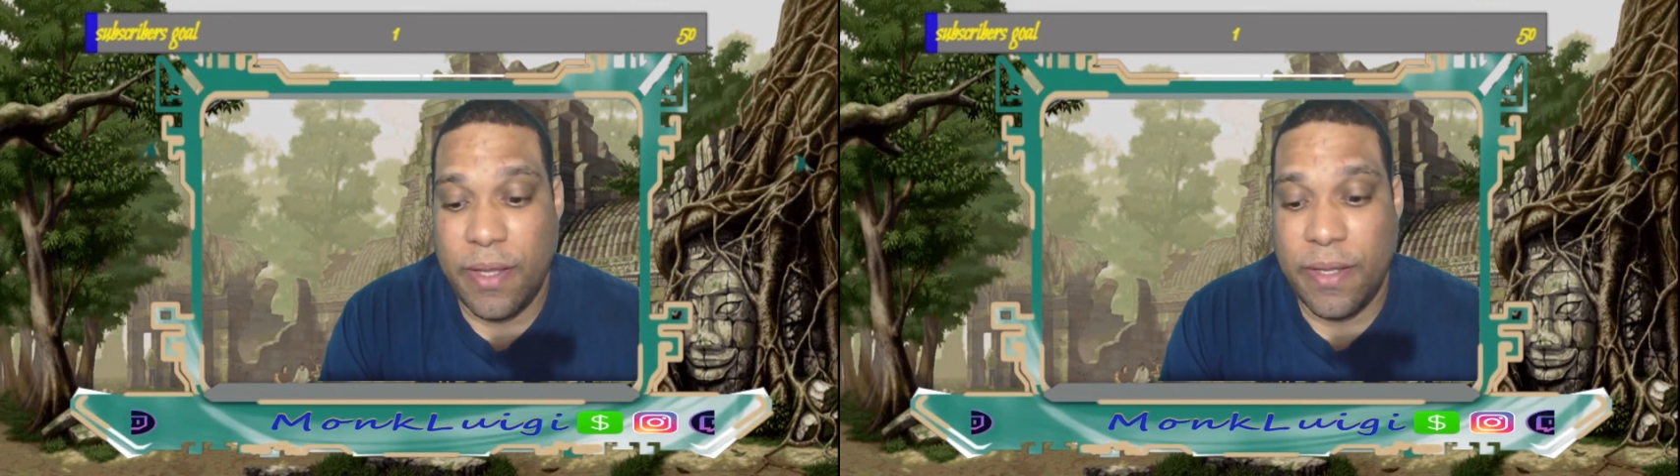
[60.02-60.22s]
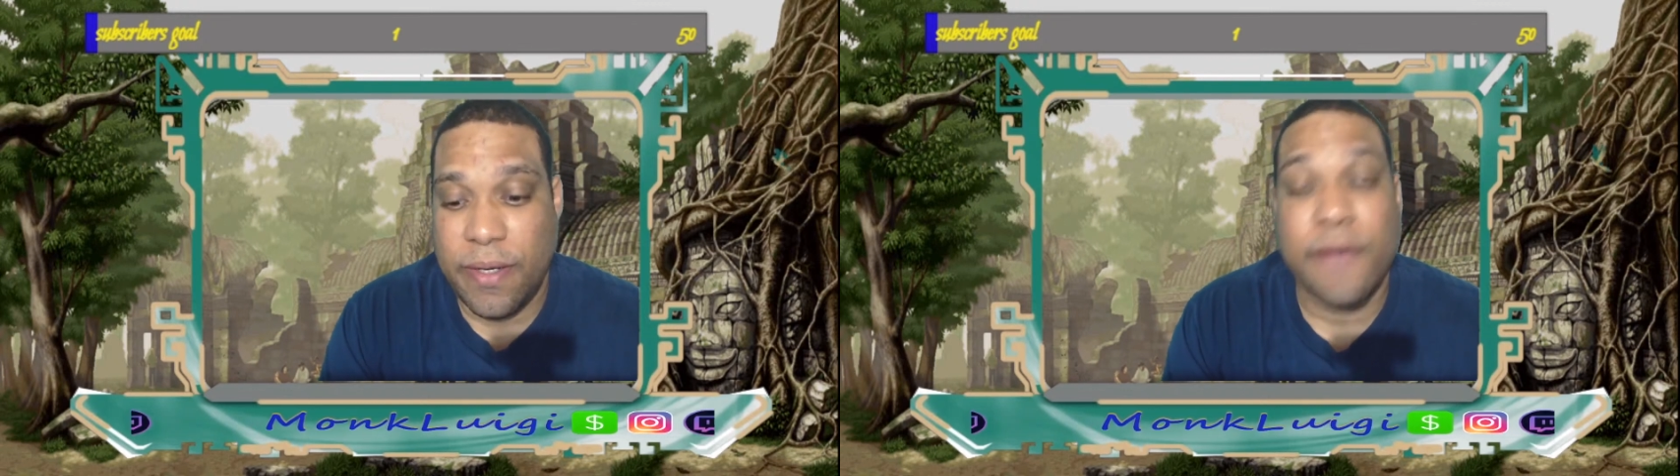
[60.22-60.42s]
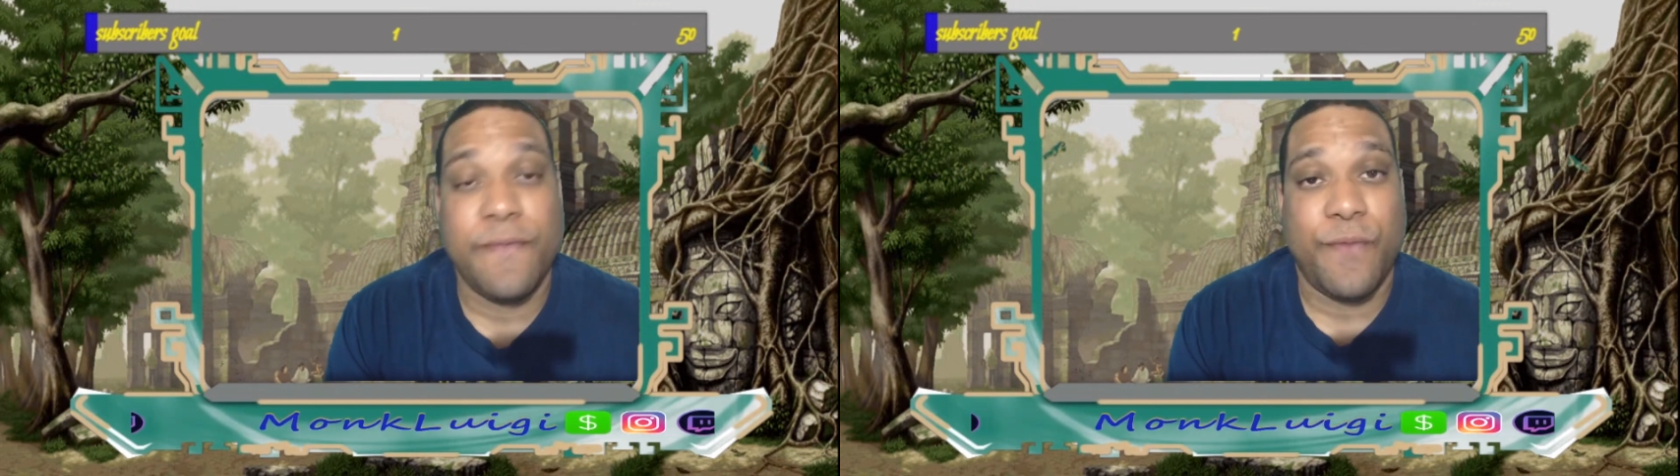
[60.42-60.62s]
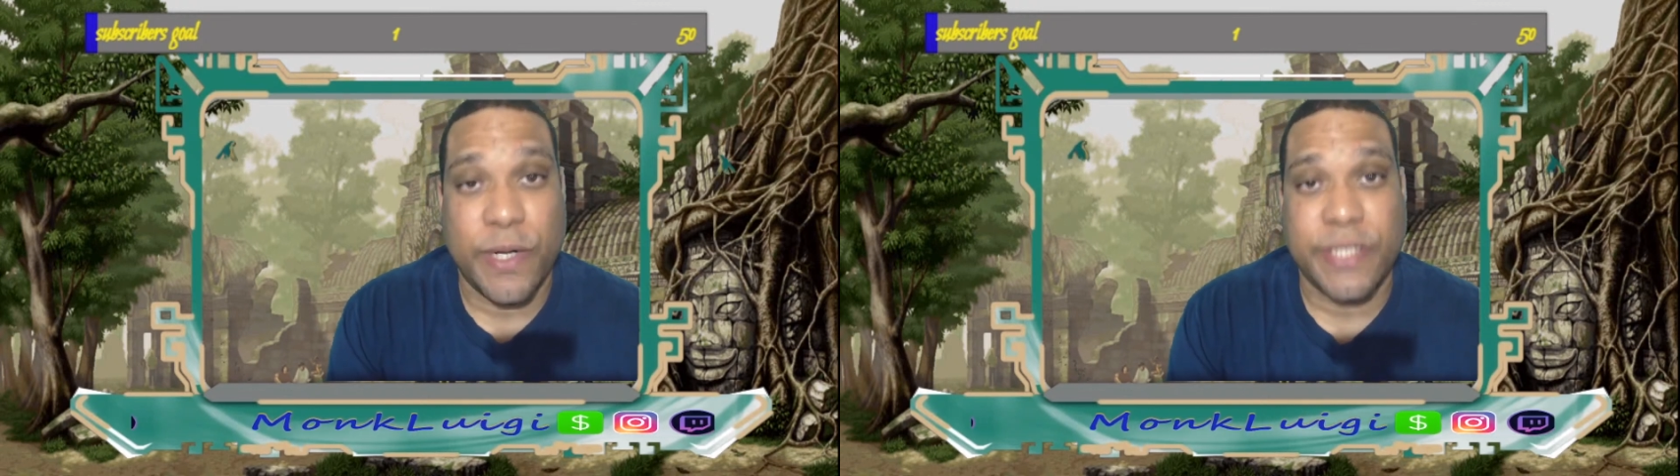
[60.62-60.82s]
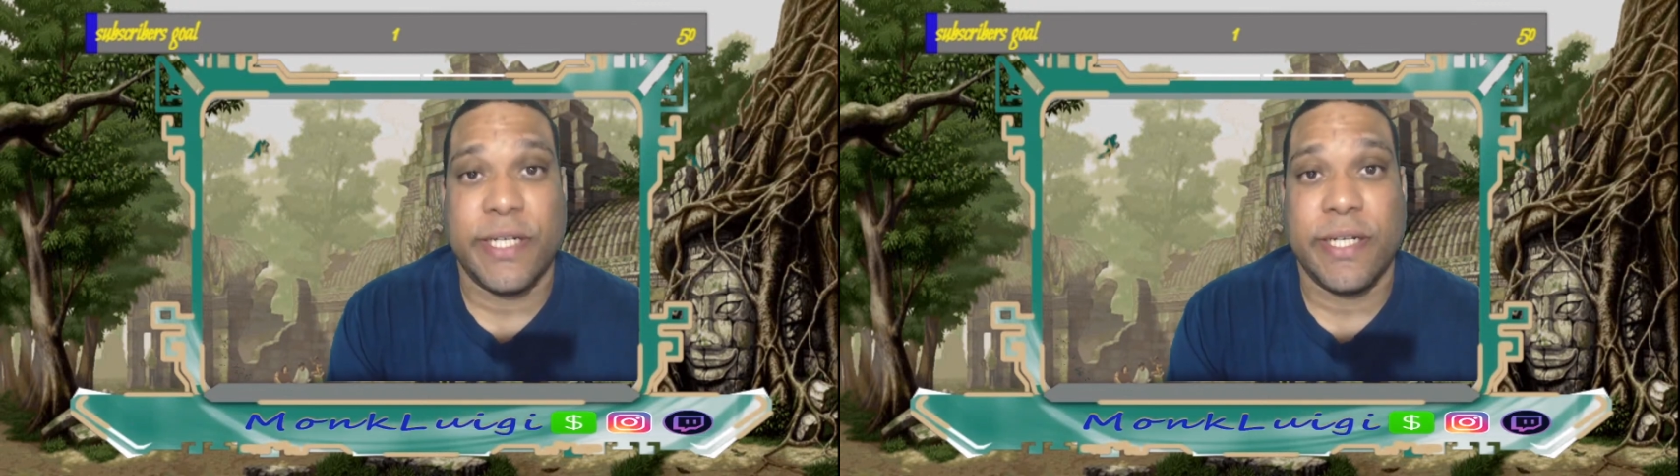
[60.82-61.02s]

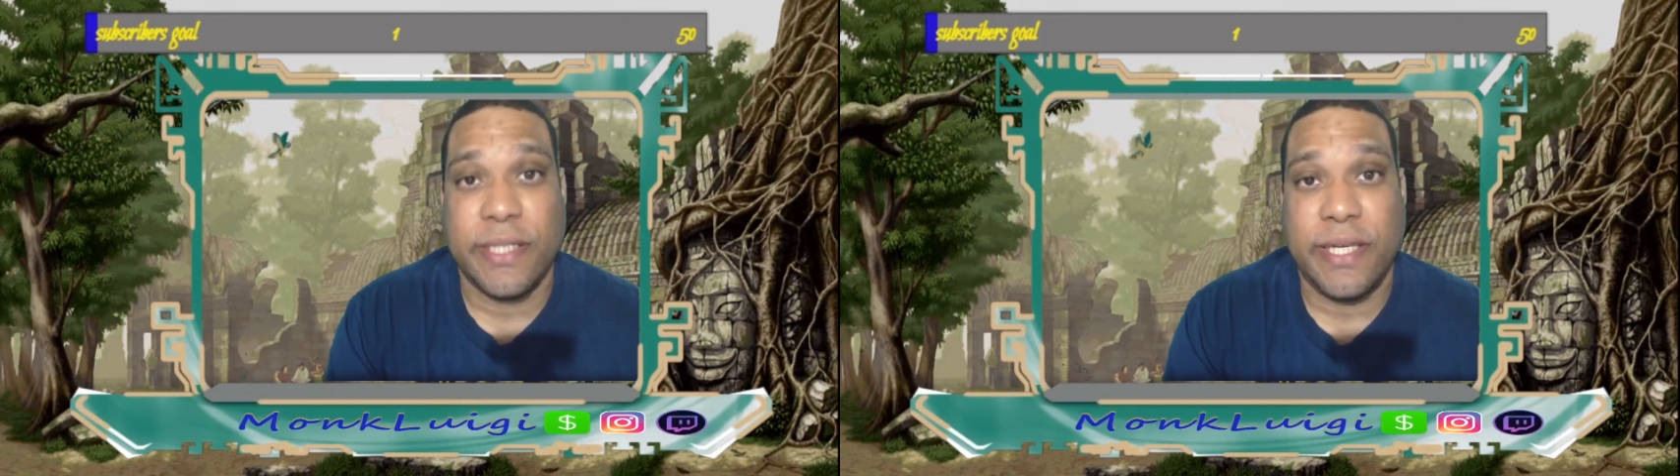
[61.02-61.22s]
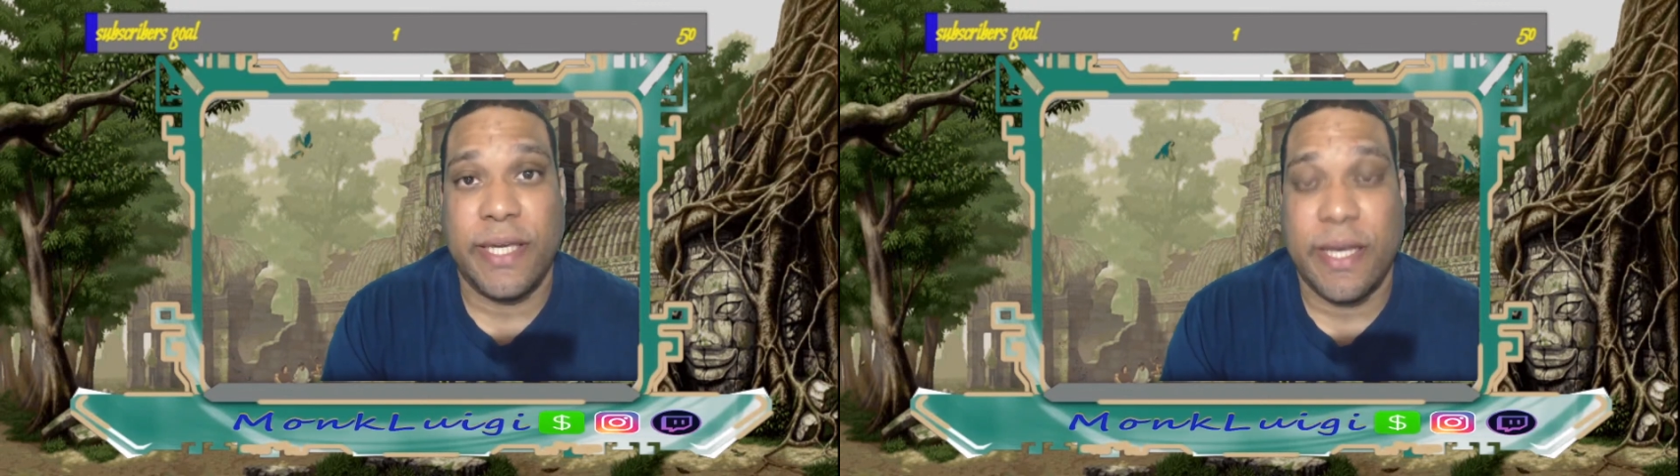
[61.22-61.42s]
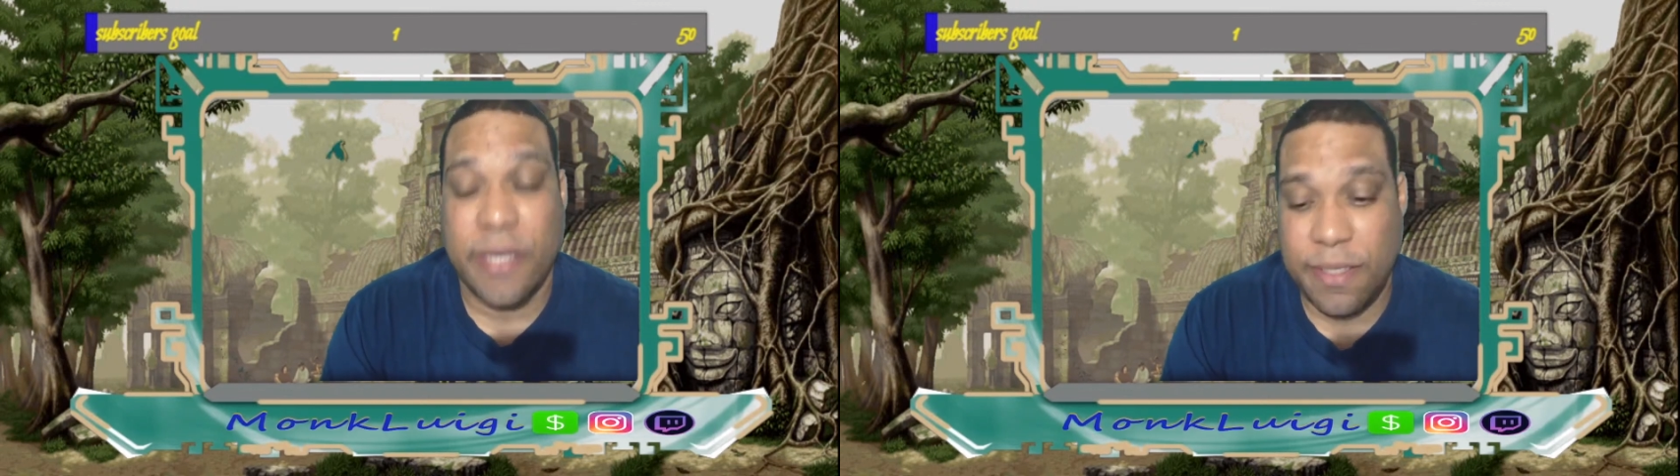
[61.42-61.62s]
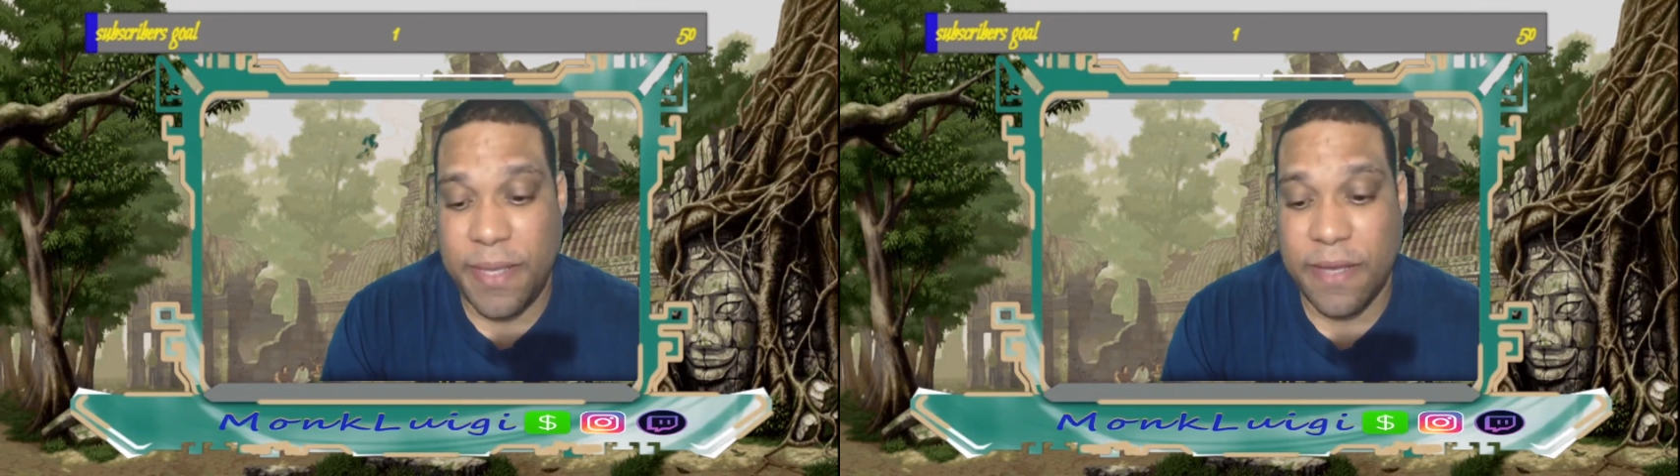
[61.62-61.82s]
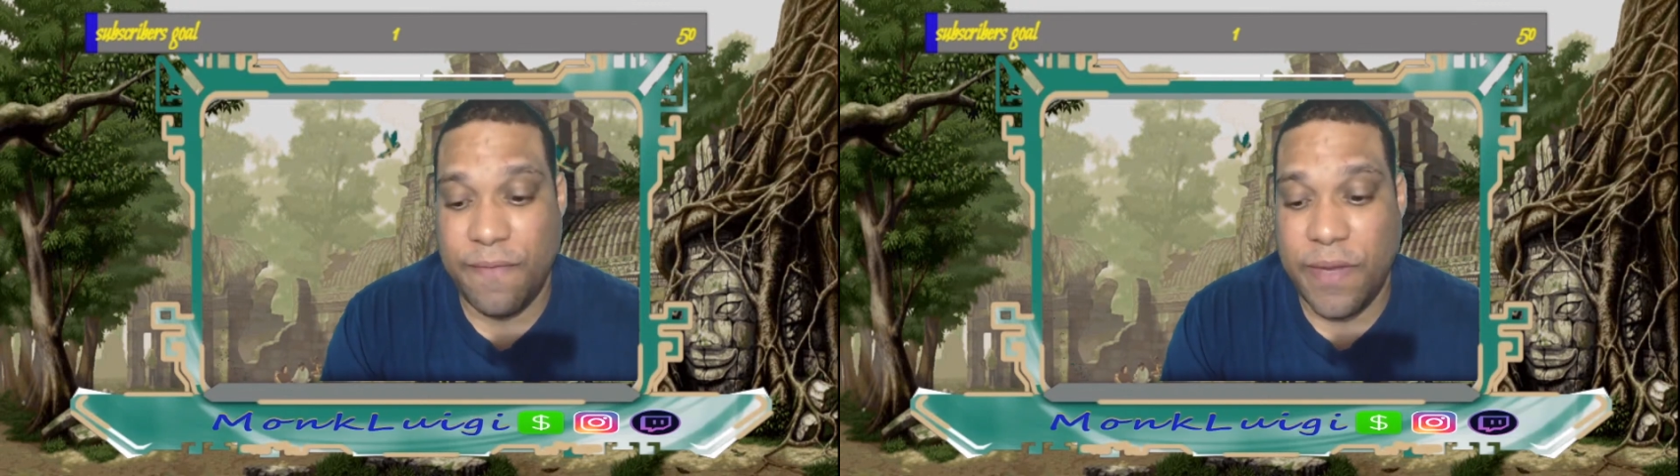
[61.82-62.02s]
Unfortunately, I couldn't
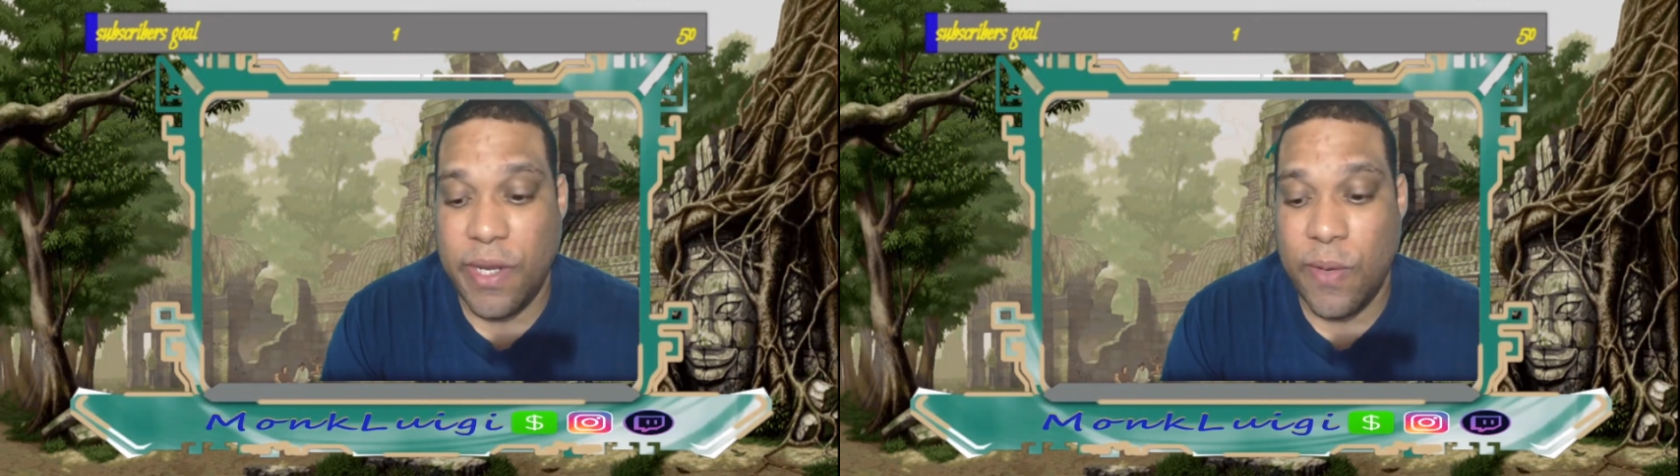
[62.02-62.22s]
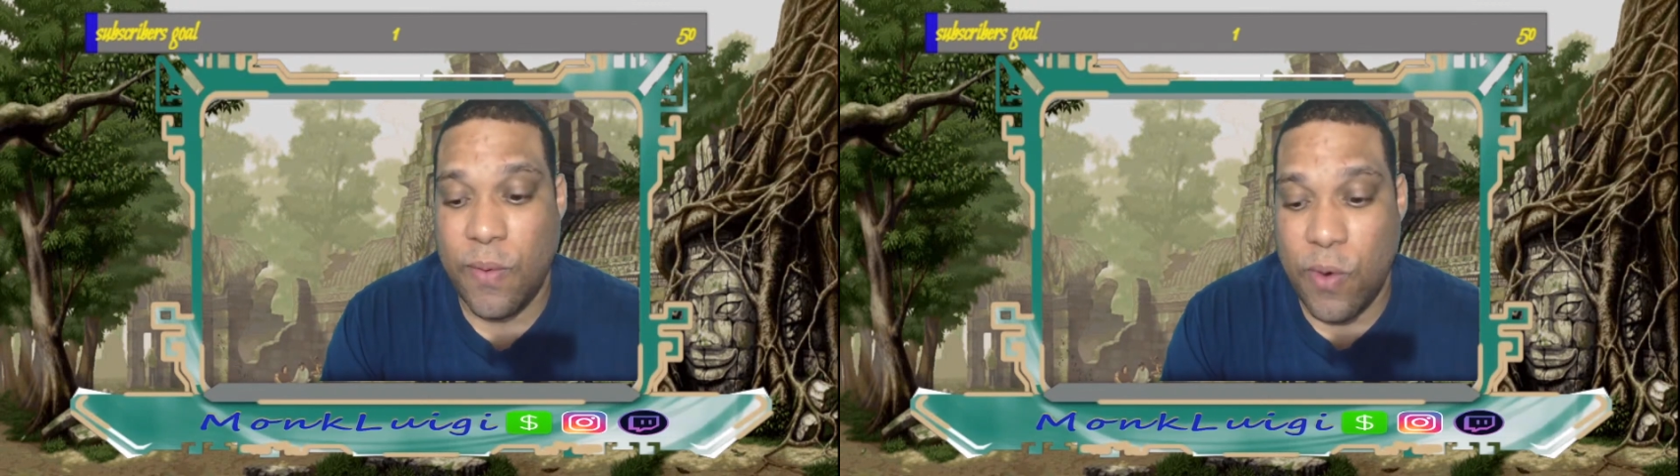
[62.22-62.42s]
make a video